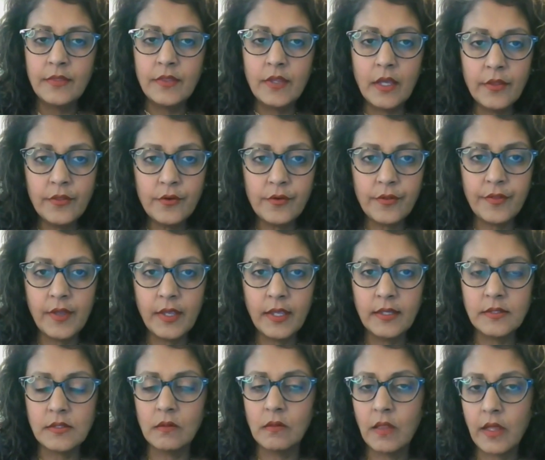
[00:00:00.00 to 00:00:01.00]
The other
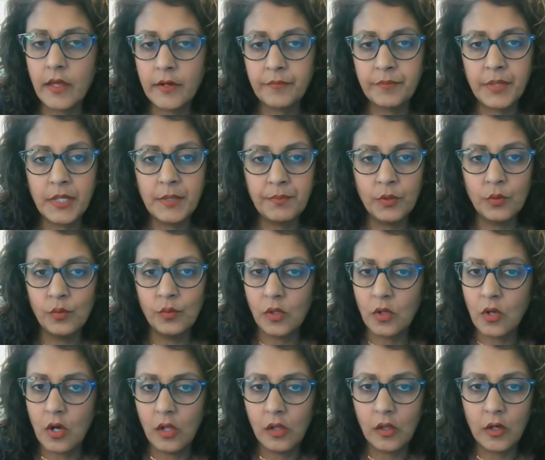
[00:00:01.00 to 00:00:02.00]
thing is a lot of people will
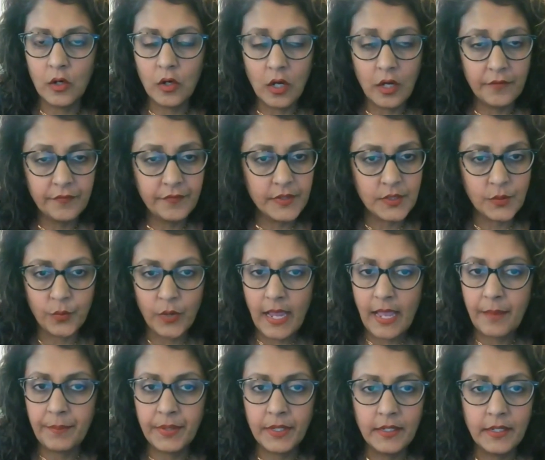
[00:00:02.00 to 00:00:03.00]
call our office. We're
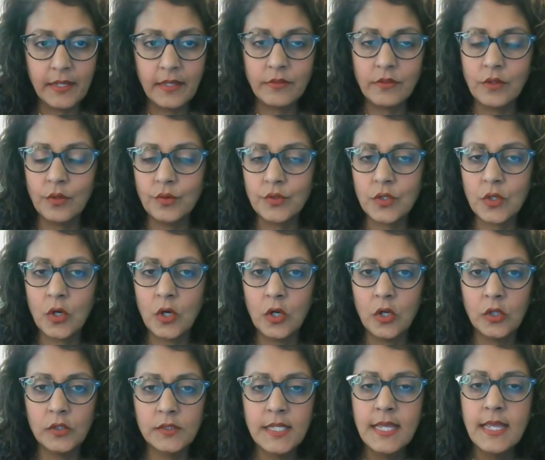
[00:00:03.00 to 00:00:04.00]
happy to get those
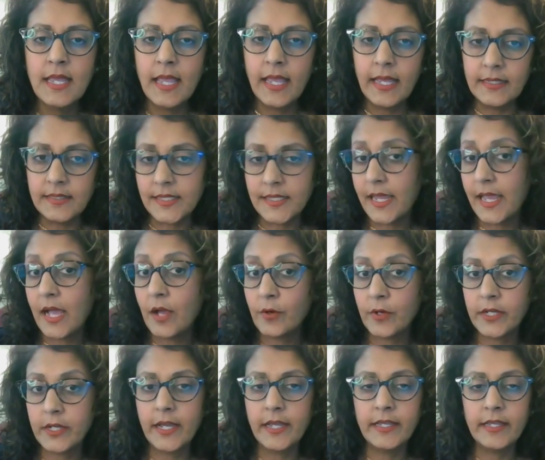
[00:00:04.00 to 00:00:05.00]
calls and say, how
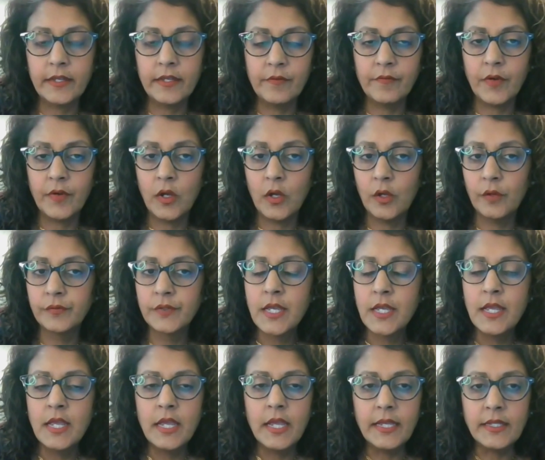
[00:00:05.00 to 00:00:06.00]
can I get involved?
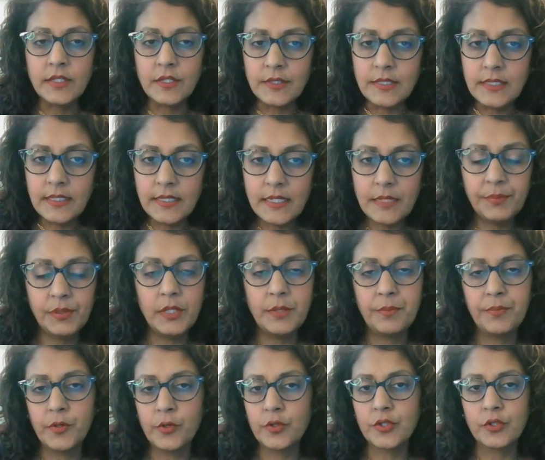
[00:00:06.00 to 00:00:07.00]
It's a
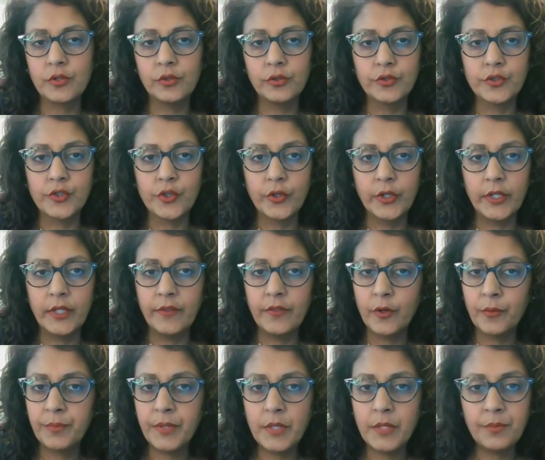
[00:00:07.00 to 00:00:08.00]
deeply personal journey.
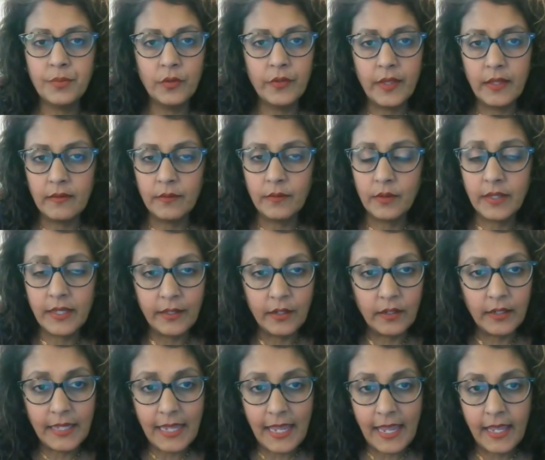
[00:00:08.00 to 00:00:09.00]
There are people that
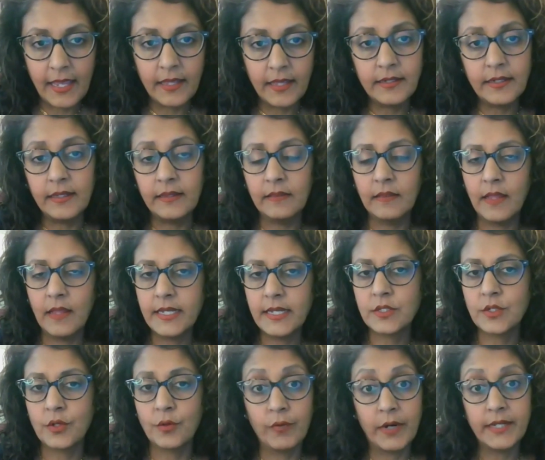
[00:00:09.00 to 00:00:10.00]
can and
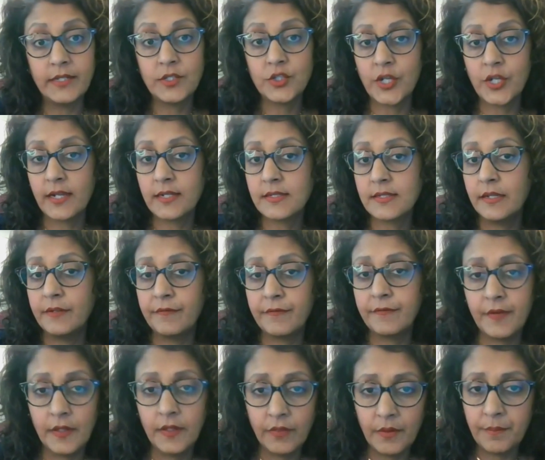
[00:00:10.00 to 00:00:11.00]
like to write checks
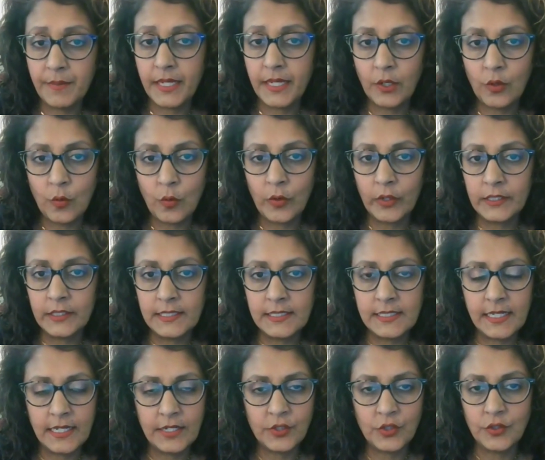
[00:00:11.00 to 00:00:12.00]
and fund the many
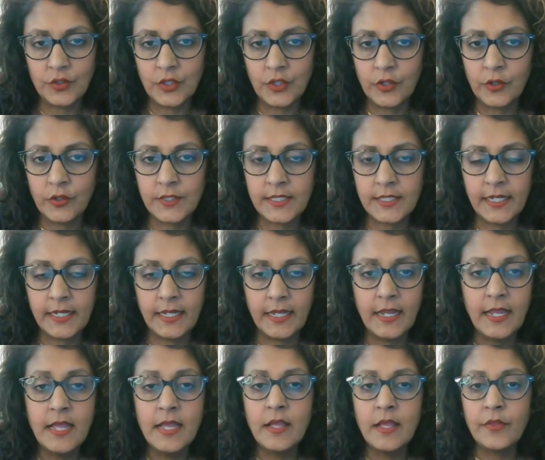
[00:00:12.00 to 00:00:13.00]
organizations in our
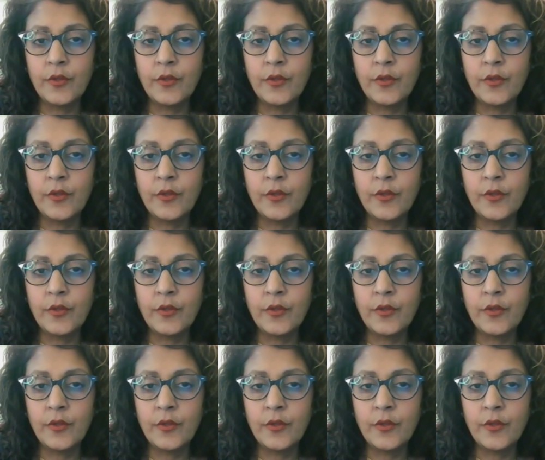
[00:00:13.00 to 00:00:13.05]
city.